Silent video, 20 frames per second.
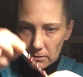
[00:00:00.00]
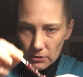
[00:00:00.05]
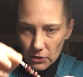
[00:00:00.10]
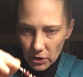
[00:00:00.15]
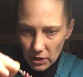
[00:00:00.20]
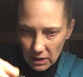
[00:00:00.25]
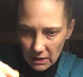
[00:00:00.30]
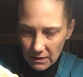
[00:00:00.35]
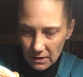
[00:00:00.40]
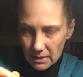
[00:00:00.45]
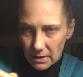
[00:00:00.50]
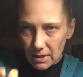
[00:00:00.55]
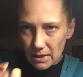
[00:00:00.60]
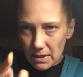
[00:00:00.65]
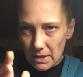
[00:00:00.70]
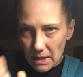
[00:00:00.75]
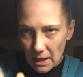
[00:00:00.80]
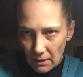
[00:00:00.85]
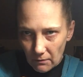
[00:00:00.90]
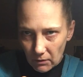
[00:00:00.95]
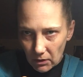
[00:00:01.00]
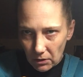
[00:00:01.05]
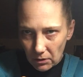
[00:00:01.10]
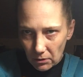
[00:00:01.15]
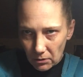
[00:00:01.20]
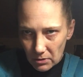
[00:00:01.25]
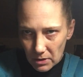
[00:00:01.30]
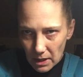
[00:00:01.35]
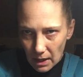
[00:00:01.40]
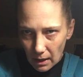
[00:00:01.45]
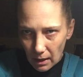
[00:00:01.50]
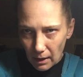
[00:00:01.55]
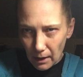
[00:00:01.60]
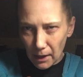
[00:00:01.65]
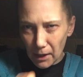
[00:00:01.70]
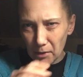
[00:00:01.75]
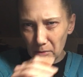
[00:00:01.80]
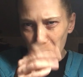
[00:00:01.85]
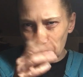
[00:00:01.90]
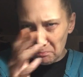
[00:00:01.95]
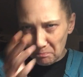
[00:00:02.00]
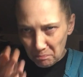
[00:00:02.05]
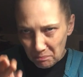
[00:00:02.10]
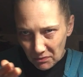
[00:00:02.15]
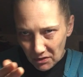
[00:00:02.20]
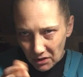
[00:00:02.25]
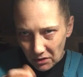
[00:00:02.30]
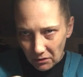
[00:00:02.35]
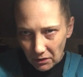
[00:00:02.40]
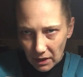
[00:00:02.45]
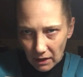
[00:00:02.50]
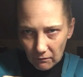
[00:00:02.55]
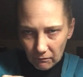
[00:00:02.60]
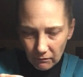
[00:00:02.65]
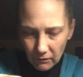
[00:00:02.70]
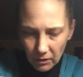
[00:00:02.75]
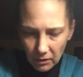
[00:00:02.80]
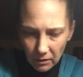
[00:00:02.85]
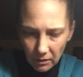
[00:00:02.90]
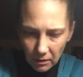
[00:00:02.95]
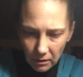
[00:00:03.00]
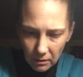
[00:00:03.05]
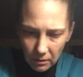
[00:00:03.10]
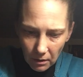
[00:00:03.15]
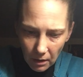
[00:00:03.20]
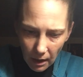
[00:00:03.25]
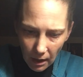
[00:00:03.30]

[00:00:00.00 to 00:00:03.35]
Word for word: just to save a little time, little effort,